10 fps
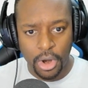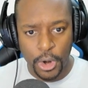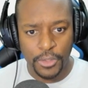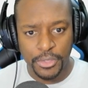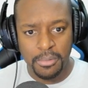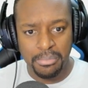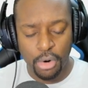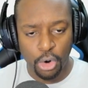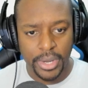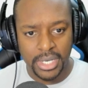Earth
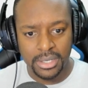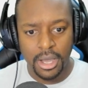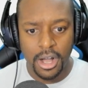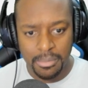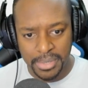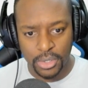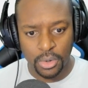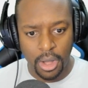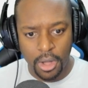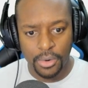boring dung
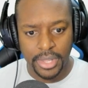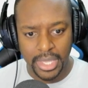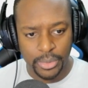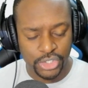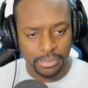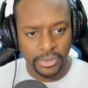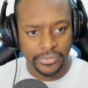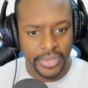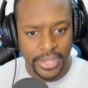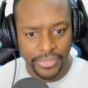beetle all day. We should be able
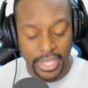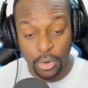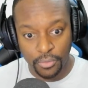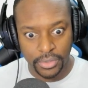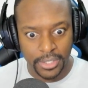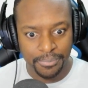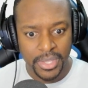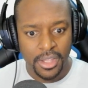to find that hopefully.